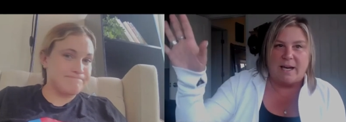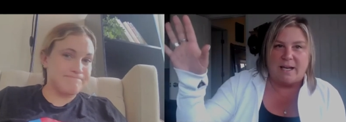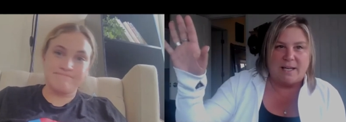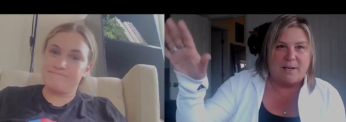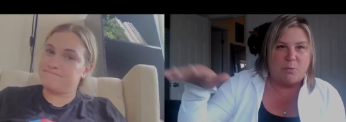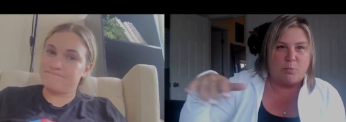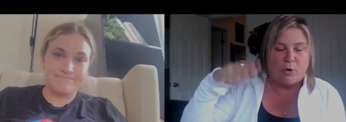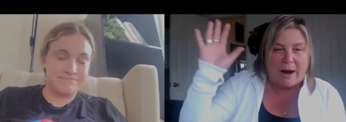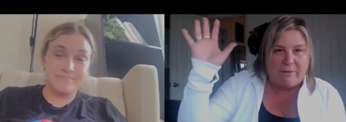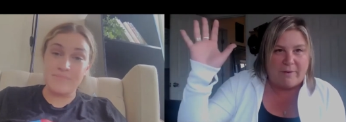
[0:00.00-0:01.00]
Speaker 1: like
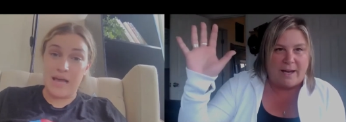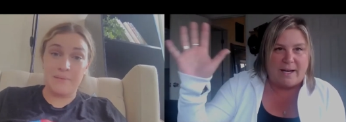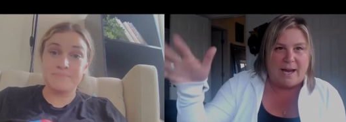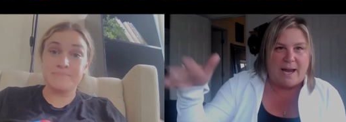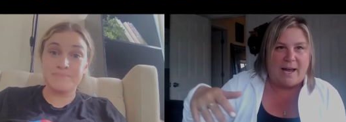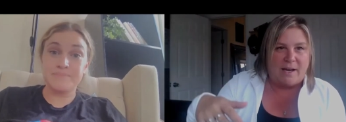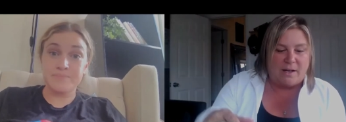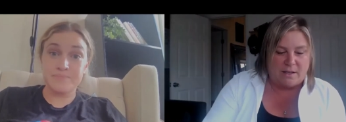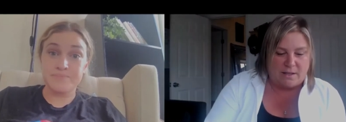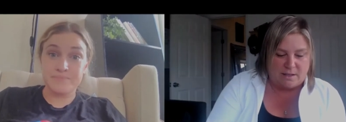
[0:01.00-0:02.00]
private yeah.
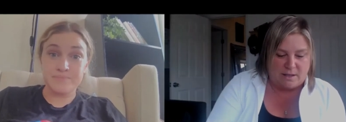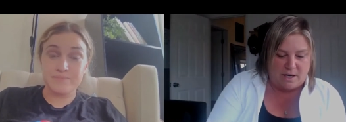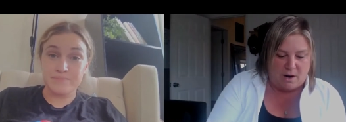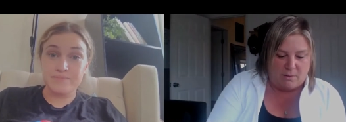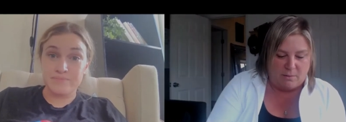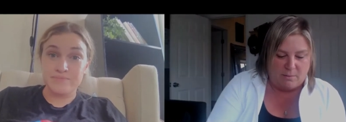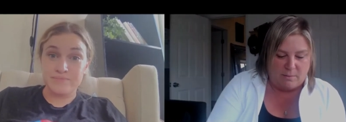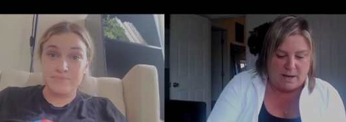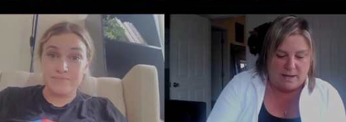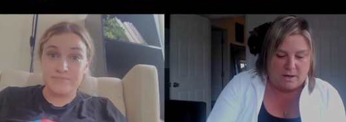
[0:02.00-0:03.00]
and you know
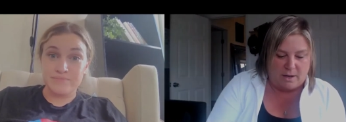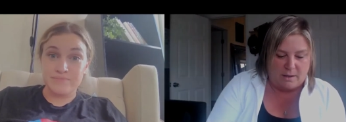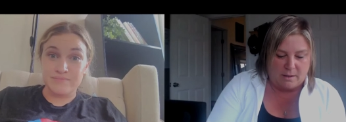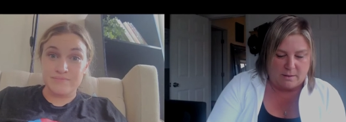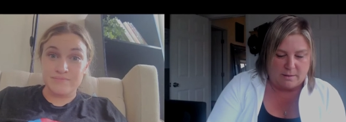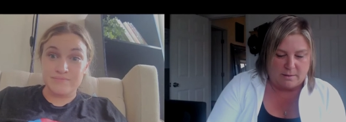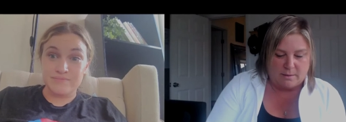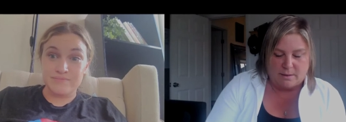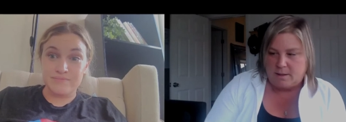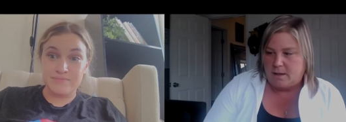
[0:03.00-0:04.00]
and good.
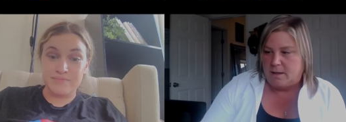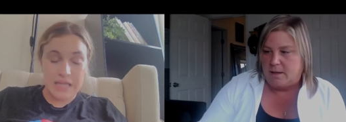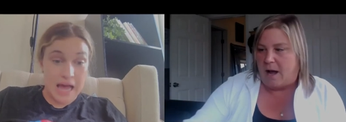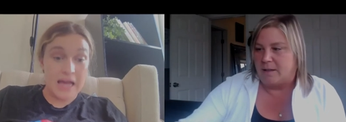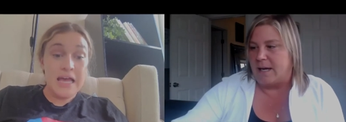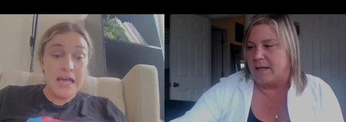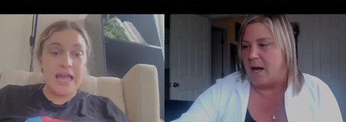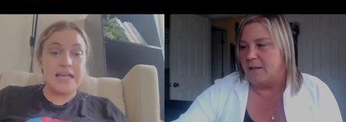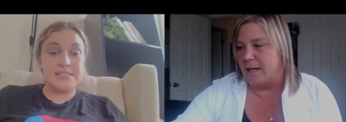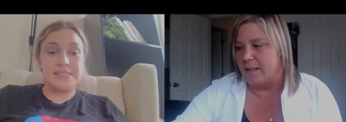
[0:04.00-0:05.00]
Yeah, I'll check.
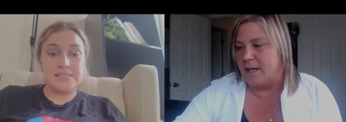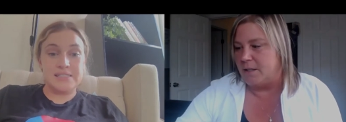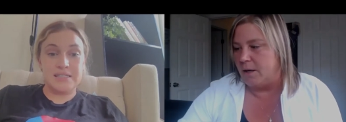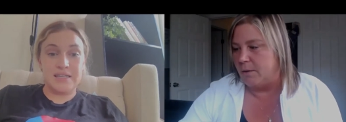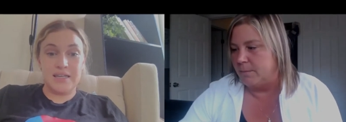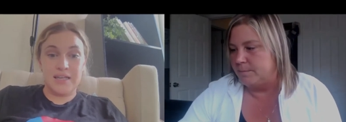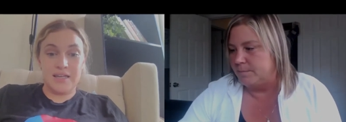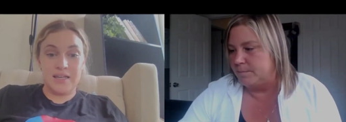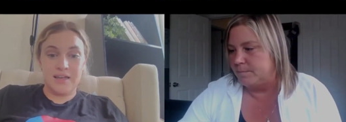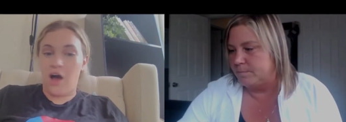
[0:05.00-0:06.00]
I'll text that to you
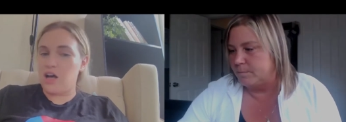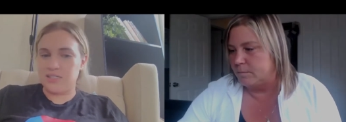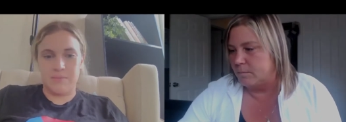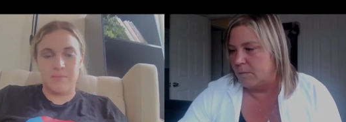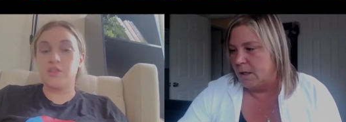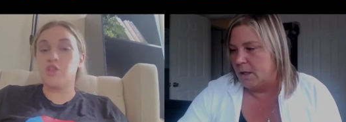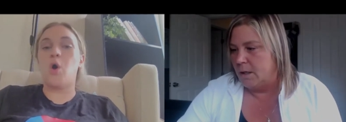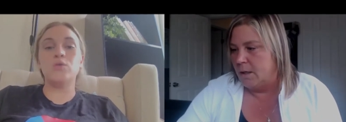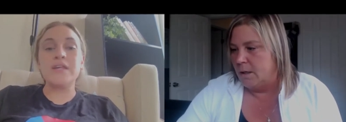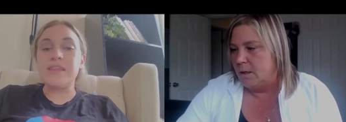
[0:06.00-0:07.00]
Speaker 2: Awesome. The
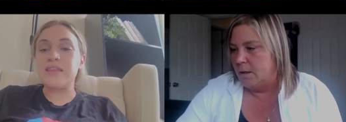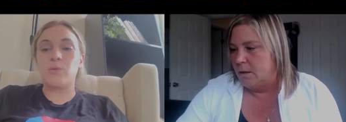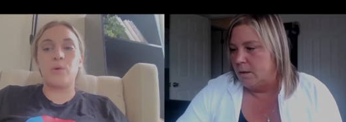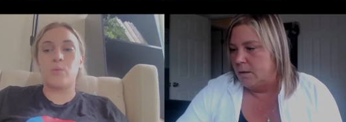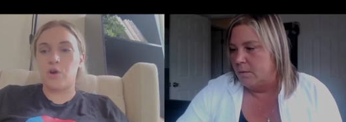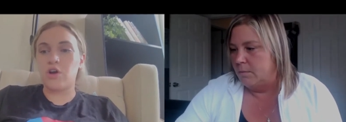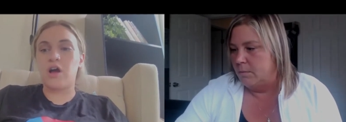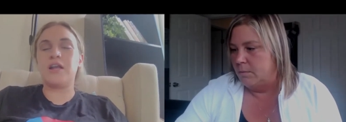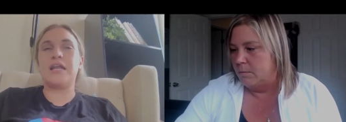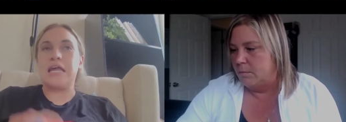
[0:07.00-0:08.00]
only thing that we work
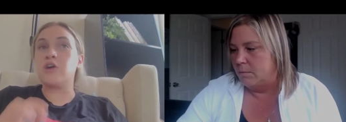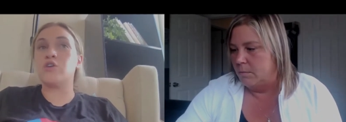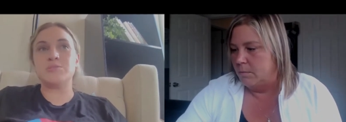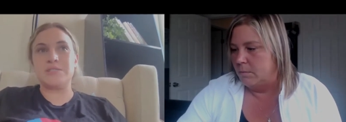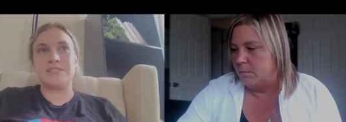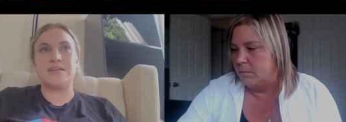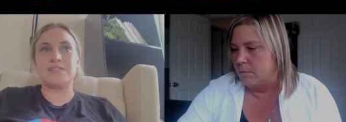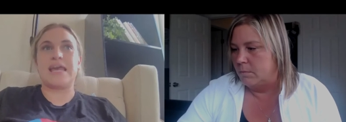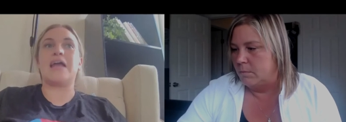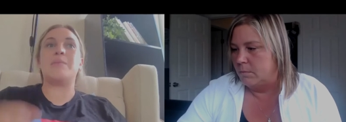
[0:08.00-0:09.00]
on in Charisma Styles
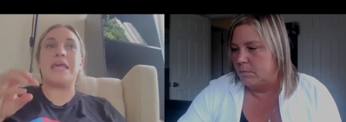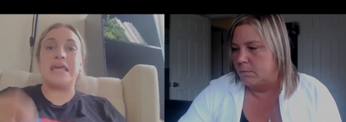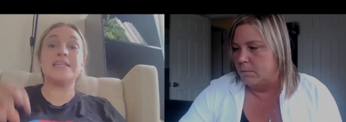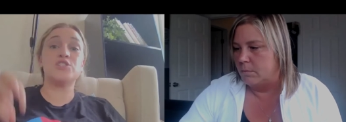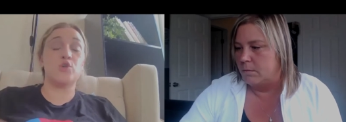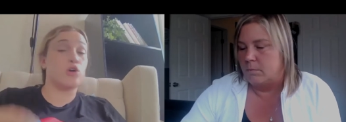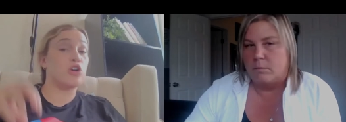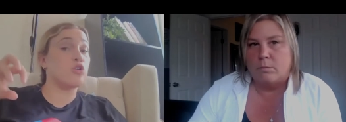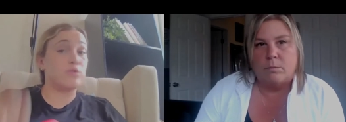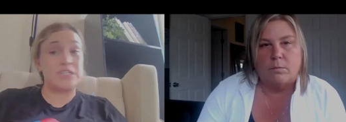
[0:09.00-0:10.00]
Academy is your
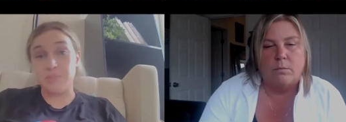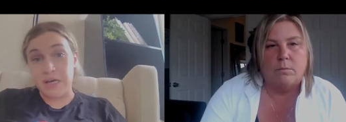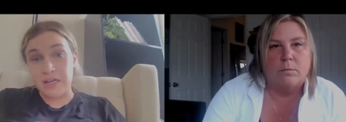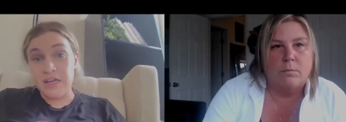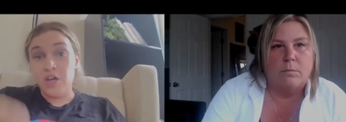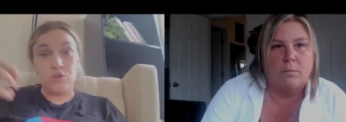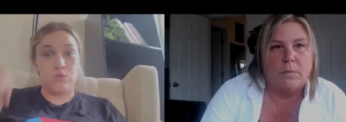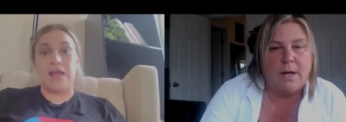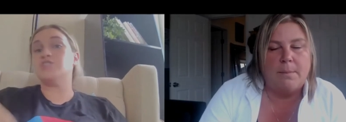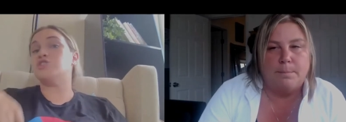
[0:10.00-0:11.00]
charisma,
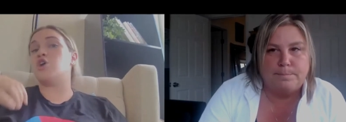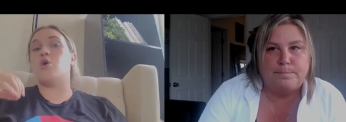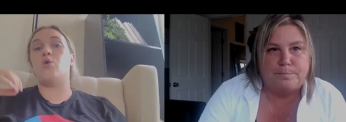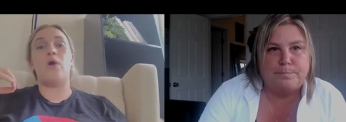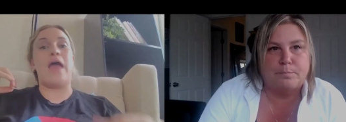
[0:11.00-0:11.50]
right? Yep. So